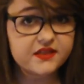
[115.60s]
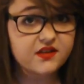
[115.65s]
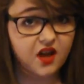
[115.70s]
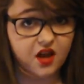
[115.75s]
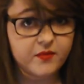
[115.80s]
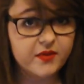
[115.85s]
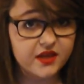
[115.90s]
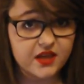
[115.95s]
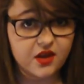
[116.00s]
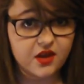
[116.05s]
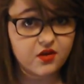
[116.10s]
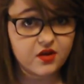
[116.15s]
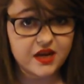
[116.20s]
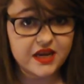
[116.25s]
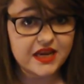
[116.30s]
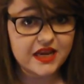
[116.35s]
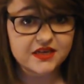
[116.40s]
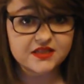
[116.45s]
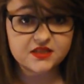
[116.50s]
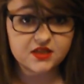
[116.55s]
I'm at
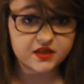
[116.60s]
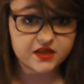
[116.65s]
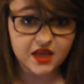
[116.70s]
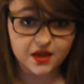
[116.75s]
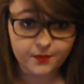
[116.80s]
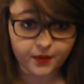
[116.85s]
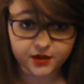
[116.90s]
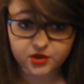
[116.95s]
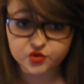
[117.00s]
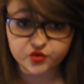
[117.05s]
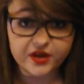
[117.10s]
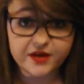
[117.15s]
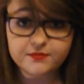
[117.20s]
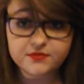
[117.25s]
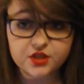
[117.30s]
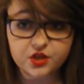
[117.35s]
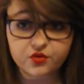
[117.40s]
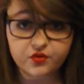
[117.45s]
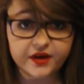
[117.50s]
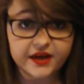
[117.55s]
uni and studying my dream
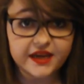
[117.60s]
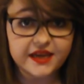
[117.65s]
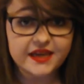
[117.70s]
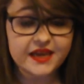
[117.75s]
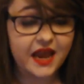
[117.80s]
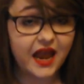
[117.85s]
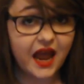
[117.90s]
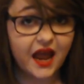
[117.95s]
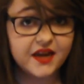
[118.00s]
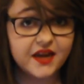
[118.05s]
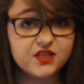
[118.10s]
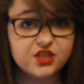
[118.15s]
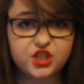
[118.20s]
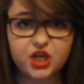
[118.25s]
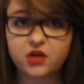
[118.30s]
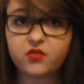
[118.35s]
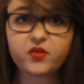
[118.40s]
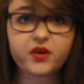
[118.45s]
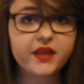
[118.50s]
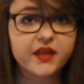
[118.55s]
degree and
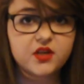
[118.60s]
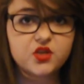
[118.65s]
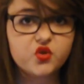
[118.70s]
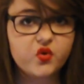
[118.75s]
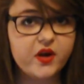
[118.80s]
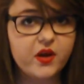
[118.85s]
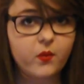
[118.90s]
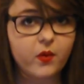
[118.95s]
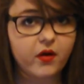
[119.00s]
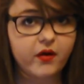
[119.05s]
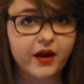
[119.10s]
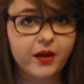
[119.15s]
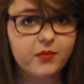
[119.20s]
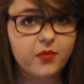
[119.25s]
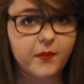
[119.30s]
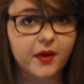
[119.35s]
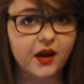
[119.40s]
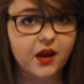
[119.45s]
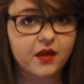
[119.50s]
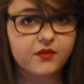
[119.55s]
generally enjoying where I am
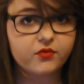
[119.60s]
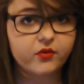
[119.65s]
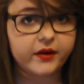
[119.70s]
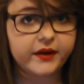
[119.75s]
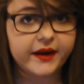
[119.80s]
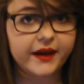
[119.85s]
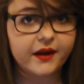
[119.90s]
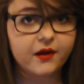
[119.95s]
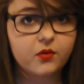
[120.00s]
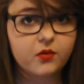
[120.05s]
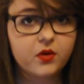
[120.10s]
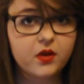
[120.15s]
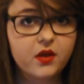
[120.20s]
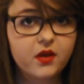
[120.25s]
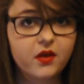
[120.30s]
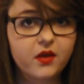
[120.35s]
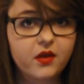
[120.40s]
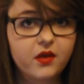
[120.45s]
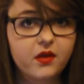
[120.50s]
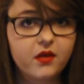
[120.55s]
in my life right now,
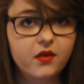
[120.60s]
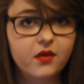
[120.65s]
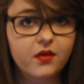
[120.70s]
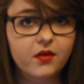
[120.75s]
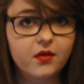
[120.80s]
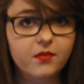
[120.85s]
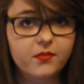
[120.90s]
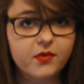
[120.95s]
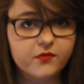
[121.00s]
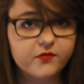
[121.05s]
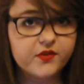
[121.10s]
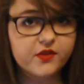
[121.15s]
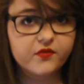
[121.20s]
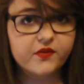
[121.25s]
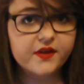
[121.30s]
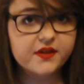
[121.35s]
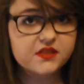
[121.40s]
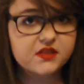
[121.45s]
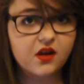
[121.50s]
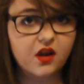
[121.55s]
but for the
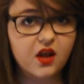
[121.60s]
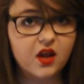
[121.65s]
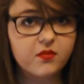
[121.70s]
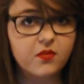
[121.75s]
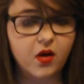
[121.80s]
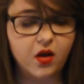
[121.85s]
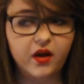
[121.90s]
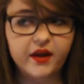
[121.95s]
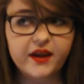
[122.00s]
first time, I